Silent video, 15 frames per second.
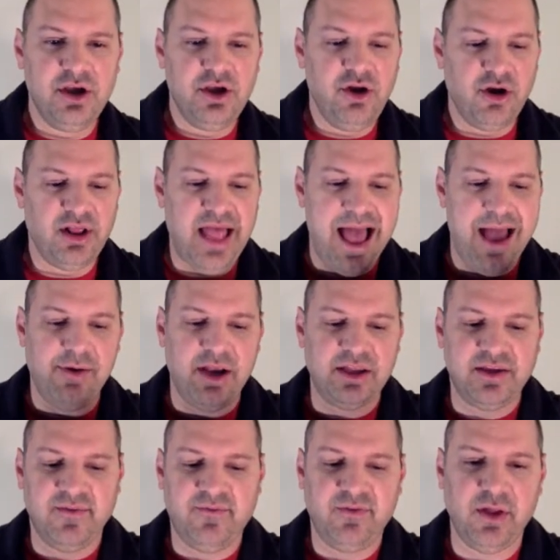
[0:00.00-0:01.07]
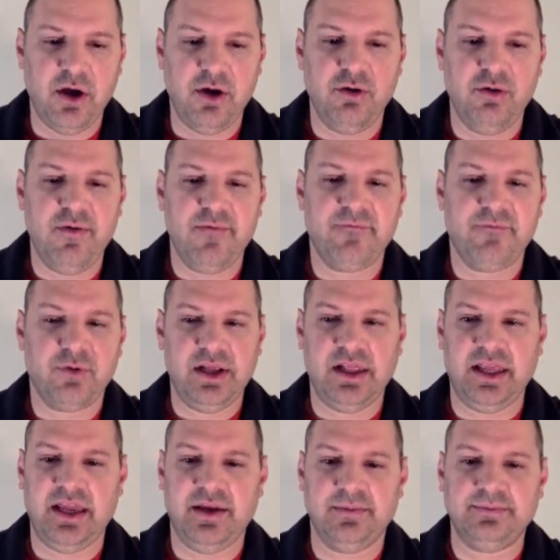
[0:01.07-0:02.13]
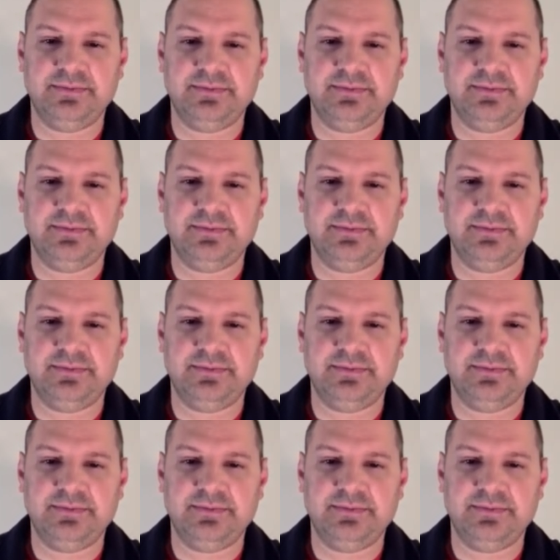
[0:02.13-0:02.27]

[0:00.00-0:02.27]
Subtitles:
You're allowing it to flow freely.